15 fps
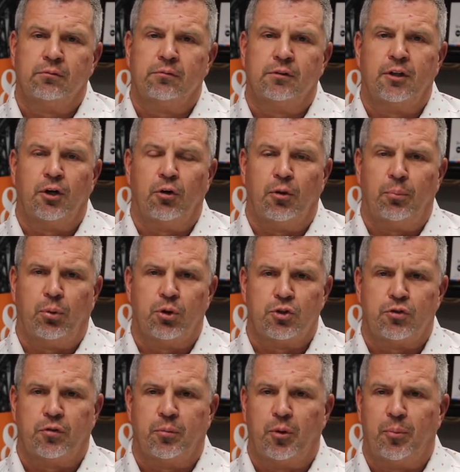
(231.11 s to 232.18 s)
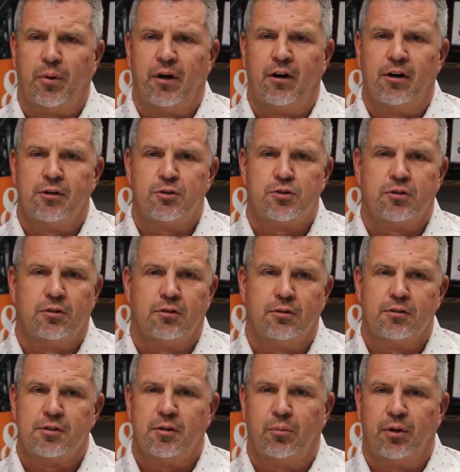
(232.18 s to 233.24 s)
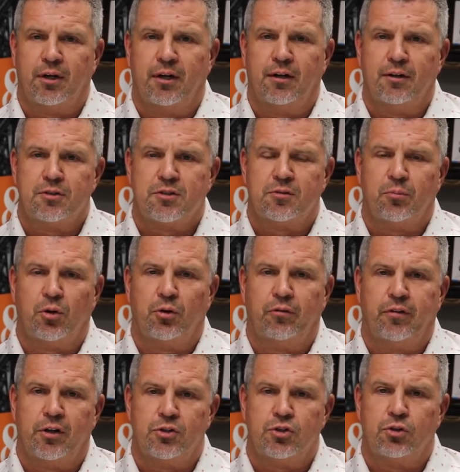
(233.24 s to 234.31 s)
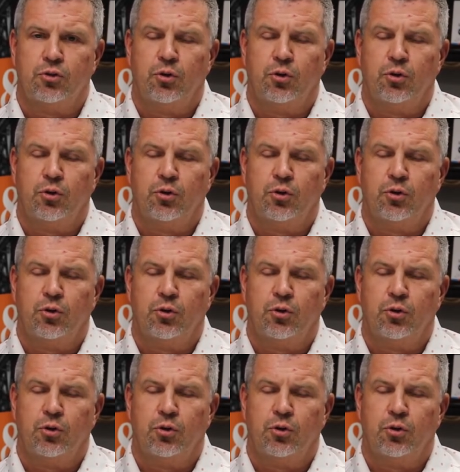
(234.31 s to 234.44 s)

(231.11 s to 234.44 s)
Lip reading: you know, a push from your parents or somebody else to motivate you.